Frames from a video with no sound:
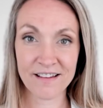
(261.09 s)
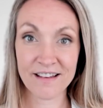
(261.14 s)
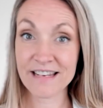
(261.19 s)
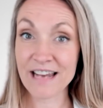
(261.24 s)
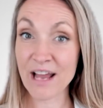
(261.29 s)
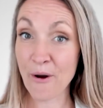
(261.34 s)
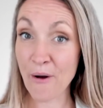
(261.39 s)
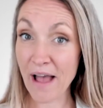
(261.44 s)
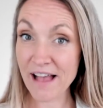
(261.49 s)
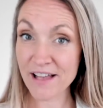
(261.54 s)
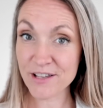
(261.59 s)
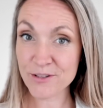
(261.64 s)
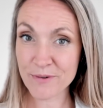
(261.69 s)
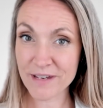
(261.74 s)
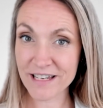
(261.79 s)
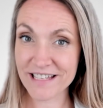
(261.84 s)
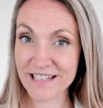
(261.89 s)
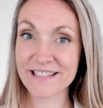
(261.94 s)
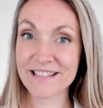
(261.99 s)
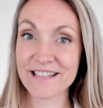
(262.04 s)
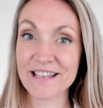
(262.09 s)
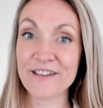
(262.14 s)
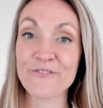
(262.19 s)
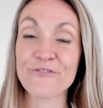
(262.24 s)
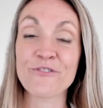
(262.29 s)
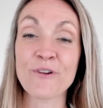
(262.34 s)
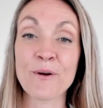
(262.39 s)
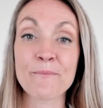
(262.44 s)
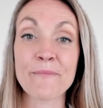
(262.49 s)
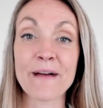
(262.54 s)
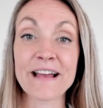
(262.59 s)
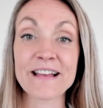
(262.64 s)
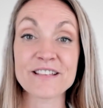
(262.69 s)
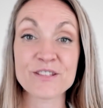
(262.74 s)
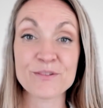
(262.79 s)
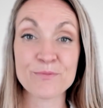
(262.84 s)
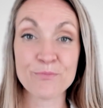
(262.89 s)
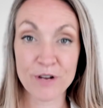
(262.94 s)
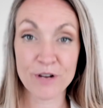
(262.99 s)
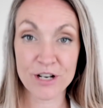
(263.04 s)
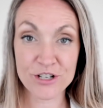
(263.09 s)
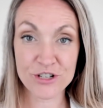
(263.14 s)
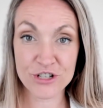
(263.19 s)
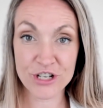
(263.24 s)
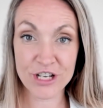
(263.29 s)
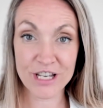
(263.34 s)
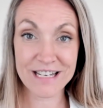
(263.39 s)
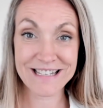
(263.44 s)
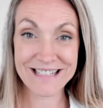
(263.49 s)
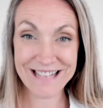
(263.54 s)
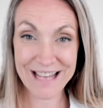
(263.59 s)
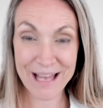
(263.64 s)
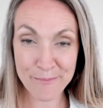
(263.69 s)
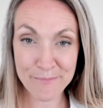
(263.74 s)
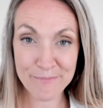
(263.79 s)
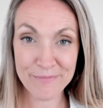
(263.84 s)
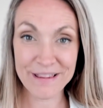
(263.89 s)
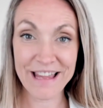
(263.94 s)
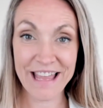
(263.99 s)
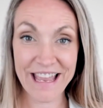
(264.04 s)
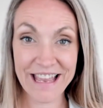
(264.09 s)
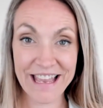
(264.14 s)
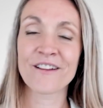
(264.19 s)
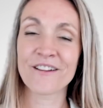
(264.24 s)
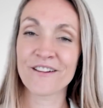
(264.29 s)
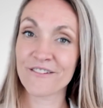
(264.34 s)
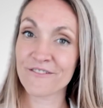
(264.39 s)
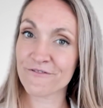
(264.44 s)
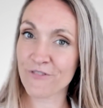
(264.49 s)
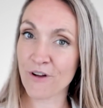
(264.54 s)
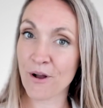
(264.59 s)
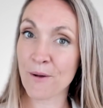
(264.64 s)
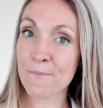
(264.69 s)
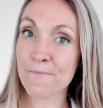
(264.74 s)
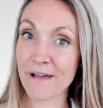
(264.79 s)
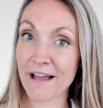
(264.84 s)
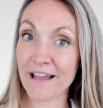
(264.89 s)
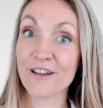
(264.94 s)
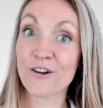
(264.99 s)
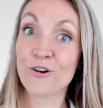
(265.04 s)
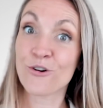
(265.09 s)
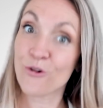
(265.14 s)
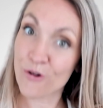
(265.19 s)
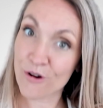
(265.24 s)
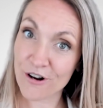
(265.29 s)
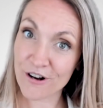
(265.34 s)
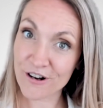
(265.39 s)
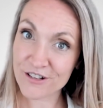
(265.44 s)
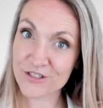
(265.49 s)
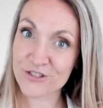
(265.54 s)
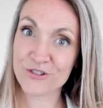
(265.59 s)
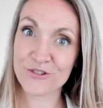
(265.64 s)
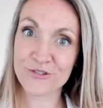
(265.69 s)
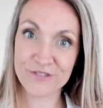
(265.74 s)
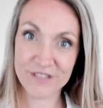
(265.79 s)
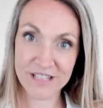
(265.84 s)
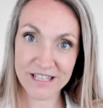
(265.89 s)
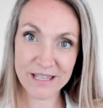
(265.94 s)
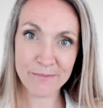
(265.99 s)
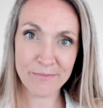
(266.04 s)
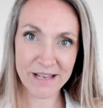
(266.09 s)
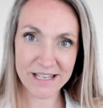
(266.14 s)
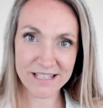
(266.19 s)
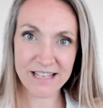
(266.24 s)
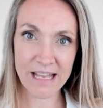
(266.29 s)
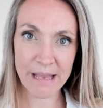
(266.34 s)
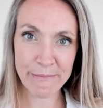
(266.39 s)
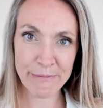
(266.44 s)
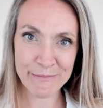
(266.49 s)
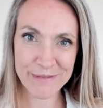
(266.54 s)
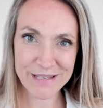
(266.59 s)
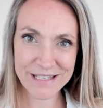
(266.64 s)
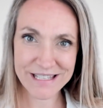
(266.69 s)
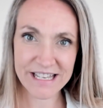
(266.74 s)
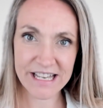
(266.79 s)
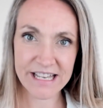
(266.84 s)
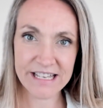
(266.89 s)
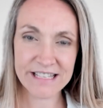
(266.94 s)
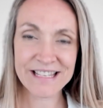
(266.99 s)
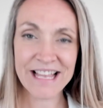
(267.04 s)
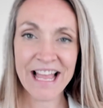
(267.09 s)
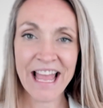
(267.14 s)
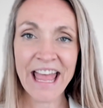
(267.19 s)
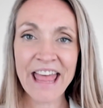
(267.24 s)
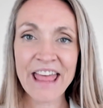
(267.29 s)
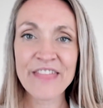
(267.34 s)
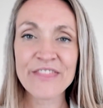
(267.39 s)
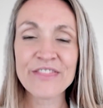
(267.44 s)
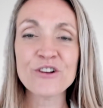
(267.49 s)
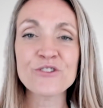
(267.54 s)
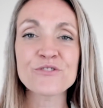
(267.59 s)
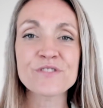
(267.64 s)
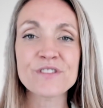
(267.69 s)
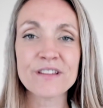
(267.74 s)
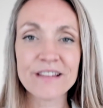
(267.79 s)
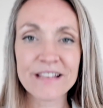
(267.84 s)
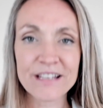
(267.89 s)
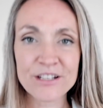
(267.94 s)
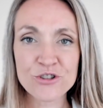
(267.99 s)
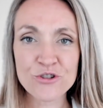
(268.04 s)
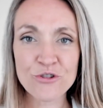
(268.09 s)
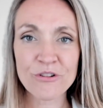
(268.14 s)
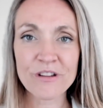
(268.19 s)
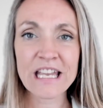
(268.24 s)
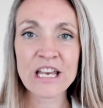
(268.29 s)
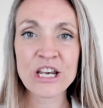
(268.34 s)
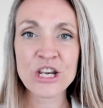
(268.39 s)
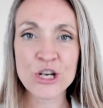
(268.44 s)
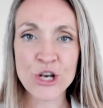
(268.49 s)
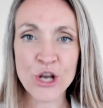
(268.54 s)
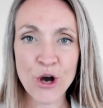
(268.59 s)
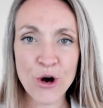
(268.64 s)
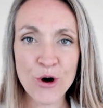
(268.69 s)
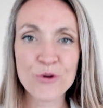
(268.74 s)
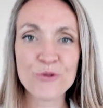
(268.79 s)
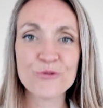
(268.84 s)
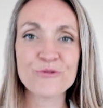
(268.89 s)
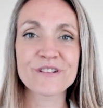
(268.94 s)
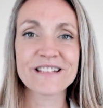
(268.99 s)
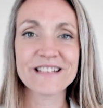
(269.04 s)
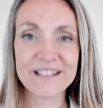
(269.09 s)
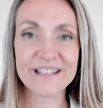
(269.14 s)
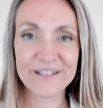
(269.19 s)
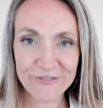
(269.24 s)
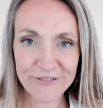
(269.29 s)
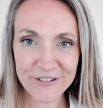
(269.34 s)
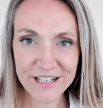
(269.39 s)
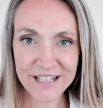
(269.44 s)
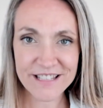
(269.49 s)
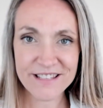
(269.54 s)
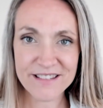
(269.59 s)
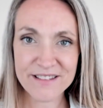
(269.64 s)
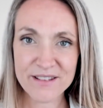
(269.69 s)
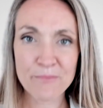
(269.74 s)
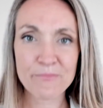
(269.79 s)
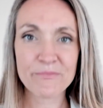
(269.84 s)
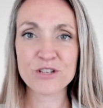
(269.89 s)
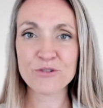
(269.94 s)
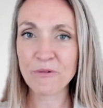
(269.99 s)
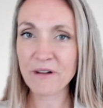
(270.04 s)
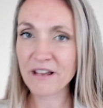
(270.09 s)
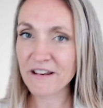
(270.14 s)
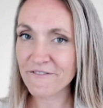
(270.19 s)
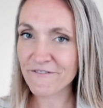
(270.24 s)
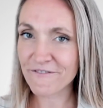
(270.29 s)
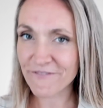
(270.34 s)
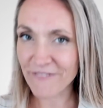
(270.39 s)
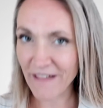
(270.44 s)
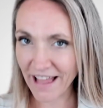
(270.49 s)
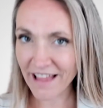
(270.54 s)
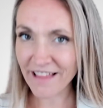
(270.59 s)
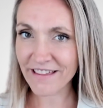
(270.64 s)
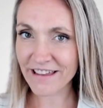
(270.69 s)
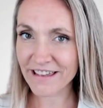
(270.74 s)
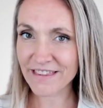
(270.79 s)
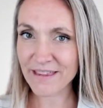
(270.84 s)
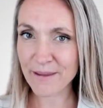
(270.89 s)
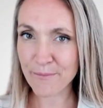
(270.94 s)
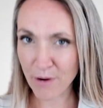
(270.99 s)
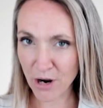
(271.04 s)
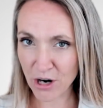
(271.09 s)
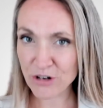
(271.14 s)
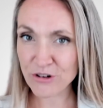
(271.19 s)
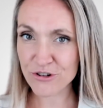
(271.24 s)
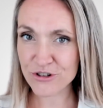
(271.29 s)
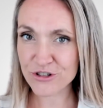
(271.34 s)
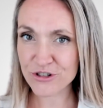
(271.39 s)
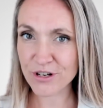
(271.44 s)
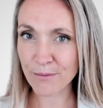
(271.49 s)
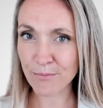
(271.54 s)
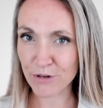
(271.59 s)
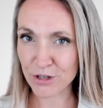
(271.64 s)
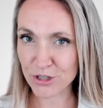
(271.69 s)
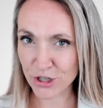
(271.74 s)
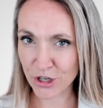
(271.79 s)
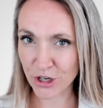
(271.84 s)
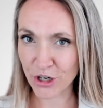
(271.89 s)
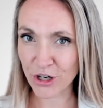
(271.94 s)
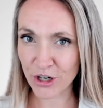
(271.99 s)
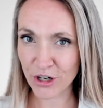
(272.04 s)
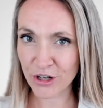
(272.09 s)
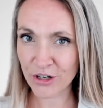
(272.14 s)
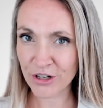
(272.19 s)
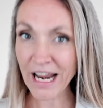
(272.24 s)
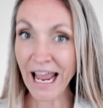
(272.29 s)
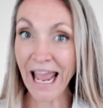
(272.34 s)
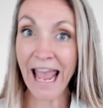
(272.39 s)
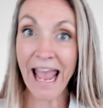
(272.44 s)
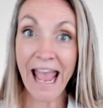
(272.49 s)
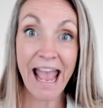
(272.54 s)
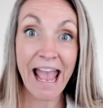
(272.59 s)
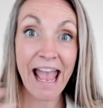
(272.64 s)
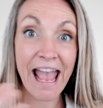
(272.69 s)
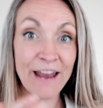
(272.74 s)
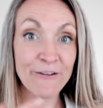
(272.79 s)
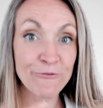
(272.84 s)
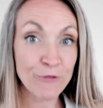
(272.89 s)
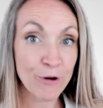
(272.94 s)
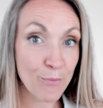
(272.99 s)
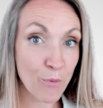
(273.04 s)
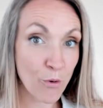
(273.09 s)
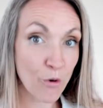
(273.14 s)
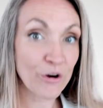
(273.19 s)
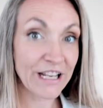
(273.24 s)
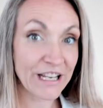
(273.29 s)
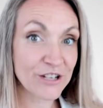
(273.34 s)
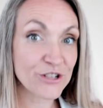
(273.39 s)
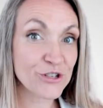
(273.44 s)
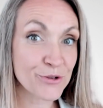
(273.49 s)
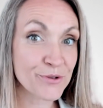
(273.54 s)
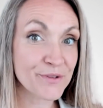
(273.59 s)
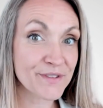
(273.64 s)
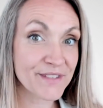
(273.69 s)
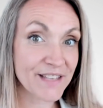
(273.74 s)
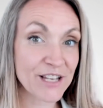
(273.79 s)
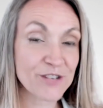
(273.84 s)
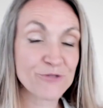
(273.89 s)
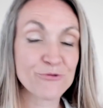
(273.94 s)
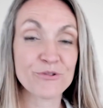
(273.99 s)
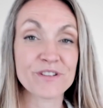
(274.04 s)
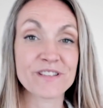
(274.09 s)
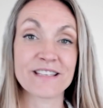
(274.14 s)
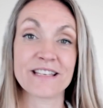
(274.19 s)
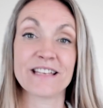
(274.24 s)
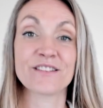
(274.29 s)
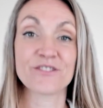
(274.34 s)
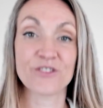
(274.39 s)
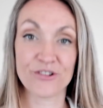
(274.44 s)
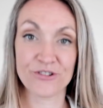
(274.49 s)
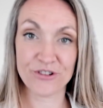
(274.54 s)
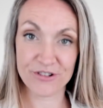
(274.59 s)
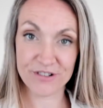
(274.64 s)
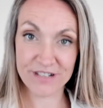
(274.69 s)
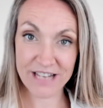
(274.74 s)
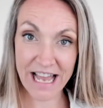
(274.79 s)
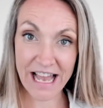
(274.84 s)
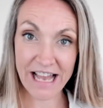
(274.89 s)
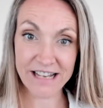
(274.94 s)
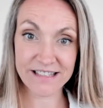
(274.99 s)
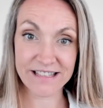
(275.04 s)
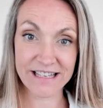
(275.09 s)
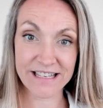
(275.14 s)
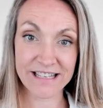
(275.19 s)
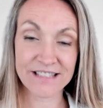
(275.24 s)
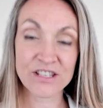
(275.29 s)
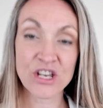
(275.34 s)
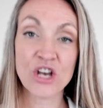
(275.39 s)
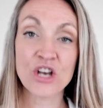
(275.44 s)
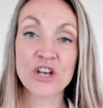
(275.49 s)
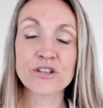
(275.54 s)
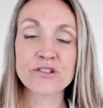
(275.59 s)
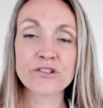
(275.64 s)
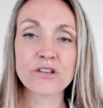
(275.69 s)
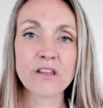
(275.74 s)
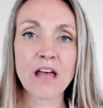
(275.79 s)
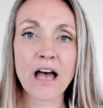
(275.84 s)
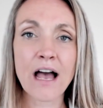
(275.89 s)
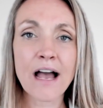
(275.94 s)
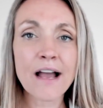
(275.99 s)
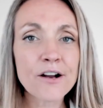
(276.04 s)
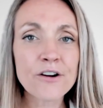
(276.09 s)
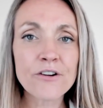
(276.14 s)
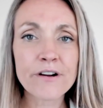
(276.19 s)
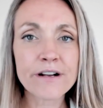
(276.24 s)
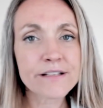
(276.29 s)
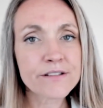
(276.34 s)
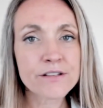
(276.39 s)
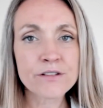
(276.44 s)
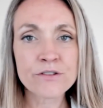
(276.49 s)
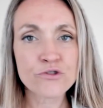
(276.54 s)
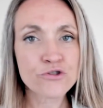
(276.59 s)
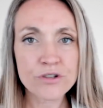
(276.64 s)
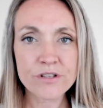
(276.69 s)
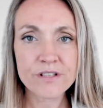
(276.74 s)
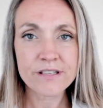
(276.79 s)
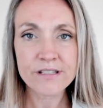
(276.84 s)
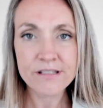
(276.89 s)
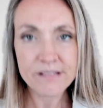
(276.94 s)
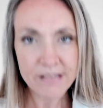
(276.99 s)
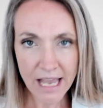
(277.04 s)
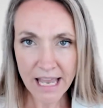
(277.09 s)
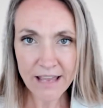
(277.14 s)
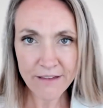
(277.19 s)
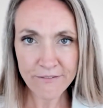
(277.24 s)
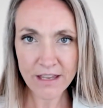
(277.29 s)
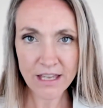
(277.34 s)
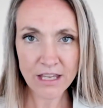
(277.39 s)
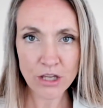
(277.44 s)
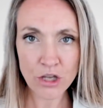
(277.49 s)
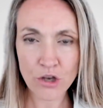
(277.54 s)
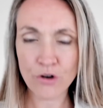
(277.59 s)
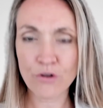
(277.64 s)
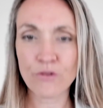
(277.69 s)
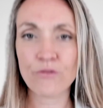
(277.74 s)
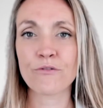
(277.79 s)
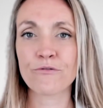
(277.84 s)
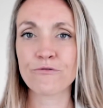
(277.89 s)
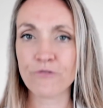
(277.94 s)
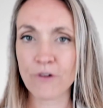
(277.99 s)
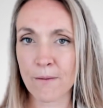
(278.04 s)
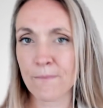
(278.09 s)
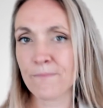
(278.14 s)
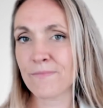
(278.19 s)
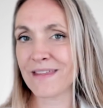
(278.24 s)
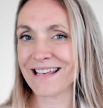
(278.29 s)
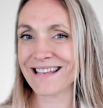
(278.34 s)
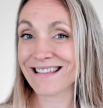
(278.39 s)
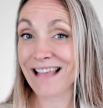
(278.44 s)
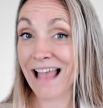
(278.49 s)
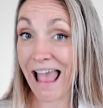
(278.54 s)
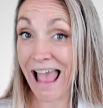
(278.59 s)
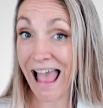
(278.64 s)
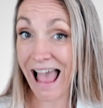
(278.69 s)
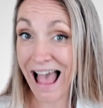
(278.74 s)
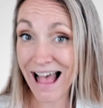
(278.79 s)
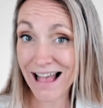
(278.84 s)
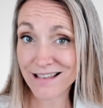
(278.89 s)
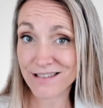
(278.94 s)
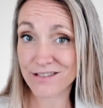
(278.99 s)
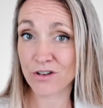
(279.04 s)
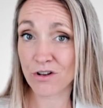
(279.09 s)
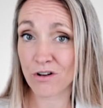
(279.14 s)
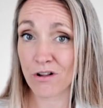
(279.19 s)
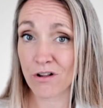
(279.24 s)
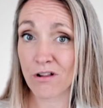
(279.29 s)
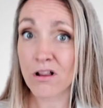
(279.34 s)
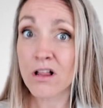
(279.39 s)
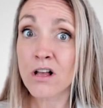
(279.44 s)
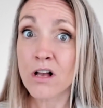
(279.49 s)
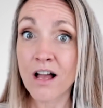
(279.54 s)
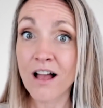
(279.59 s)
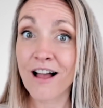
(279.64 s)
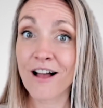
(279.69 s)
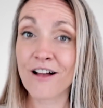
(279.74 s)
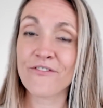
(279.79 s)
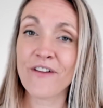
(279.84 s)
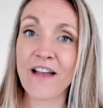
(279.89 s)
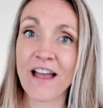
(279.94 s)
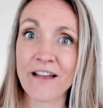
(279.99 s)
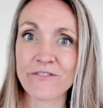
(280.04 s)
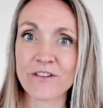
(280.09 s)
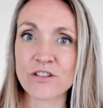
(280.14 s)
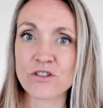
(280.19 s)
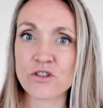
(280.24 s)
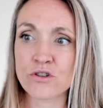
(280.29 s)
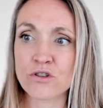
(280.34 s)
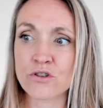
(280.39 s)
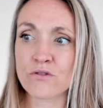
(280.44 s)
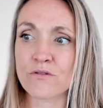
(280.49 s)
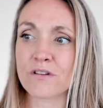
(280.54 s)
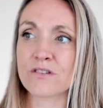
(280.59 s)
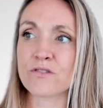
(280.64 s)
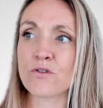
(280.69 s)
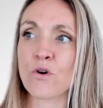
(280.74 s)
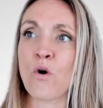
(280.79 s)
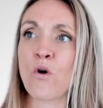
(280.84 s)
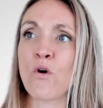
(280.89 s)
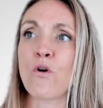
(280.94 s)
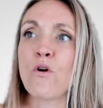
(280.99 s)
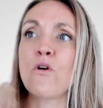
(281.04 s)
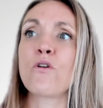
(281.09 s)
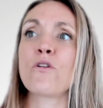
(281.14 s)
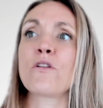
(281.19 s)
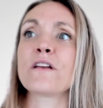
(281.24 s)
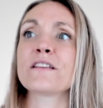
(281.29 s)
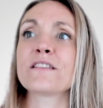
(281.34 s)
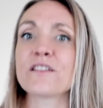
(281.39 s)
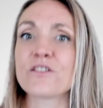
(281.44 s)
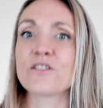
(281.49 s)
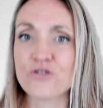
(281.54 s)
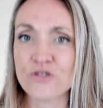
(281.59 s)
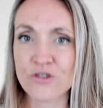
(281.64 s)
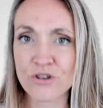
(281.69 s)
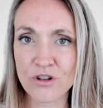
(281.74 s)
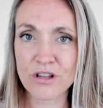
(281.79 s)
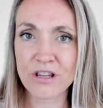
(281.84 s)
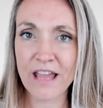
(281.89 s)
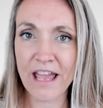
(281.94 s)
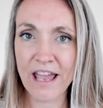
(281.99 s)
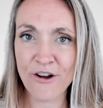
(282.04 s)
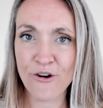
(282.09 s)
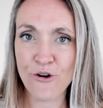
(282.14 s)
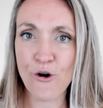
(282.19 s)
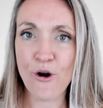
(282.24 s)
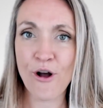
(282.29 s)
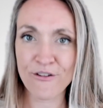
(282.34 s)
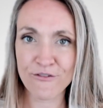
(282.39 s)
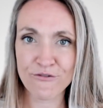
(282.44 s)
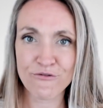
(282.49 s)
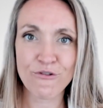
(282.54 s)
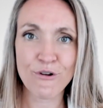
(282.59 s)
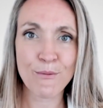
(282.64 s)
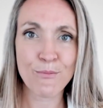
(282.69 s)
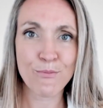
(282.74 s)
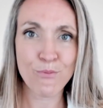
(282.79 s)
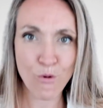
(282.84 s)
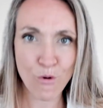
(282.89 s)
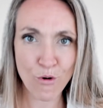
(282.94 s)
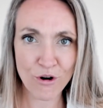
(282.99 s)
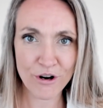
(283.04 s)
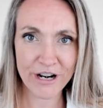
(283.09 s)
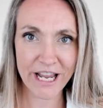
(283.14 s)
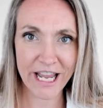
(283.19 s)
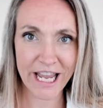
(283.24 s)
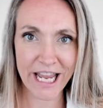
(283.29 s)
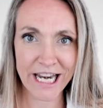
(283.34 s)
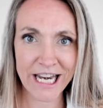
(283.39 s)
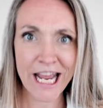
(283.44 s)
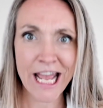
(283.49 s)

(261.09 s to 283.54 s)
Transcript: Now, as we can see from my spreadsheet template from my course, Choosing the Best Type of Business, there's literally no difference between filing the partnership return and reporting two Schedule Cs on your taxes. So the IRS is just saving you from this hassle of having to do this whole additional layer of reporting,